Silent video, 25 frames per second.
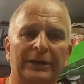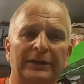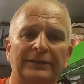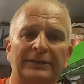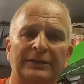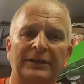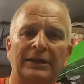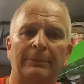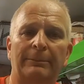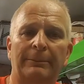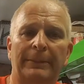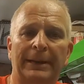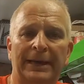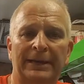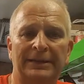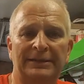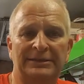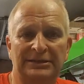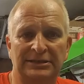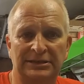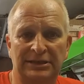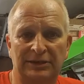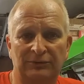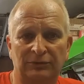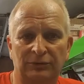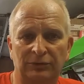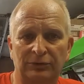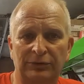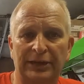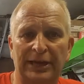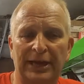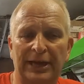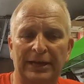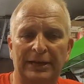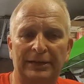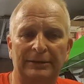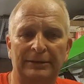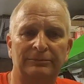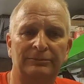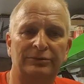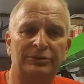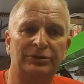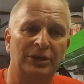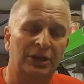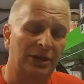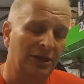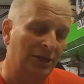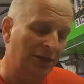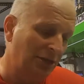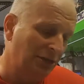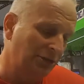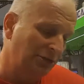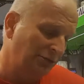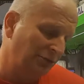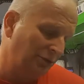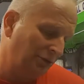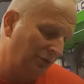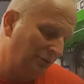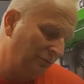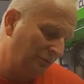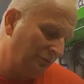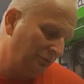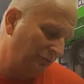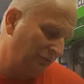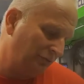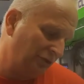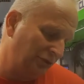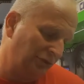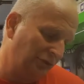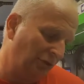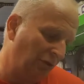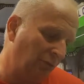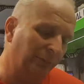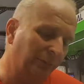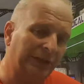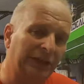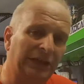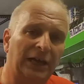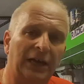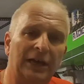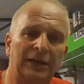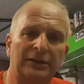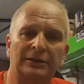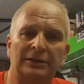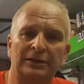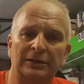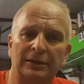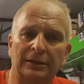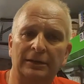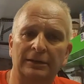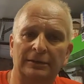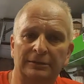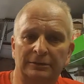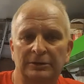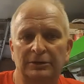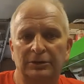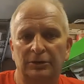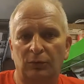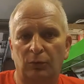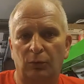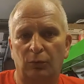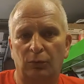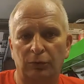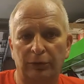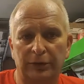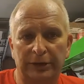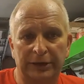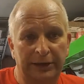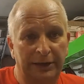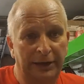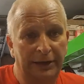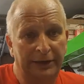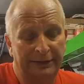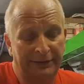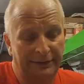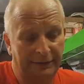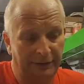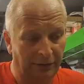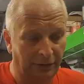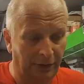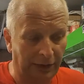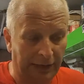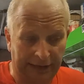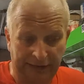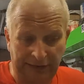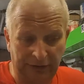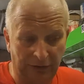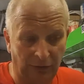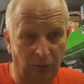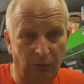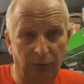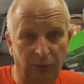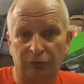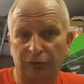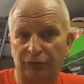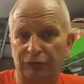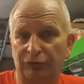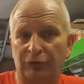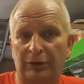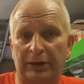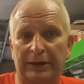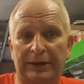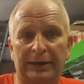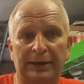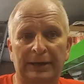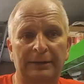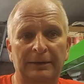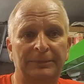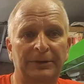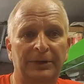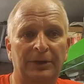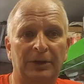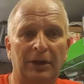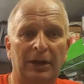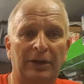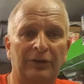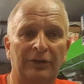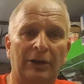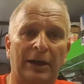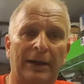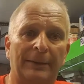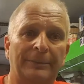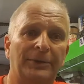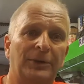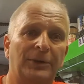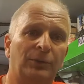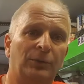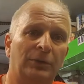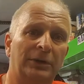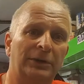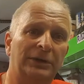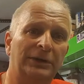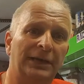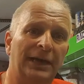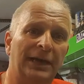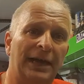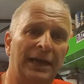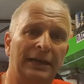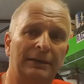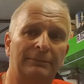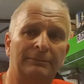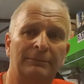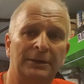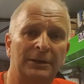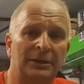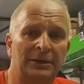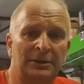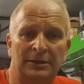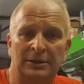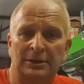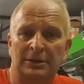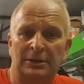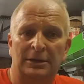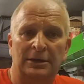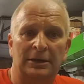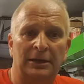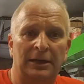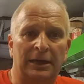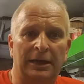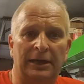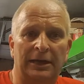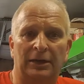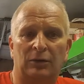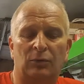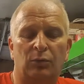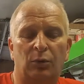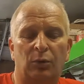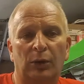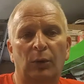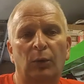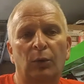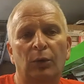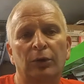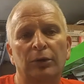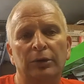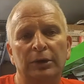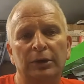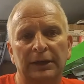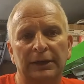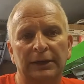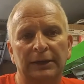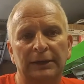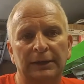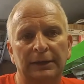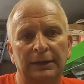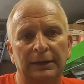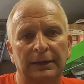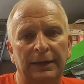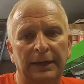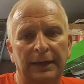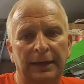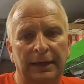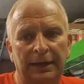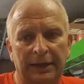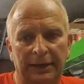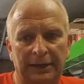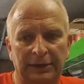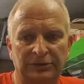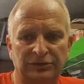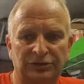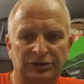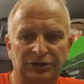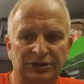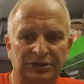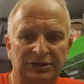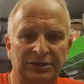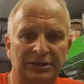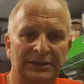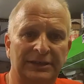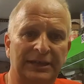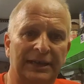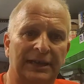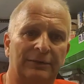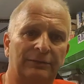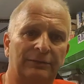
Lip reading: come back several times, so she told me not to worry. And I told her straight up, you know, I dropped it one time and it quit working, and she said that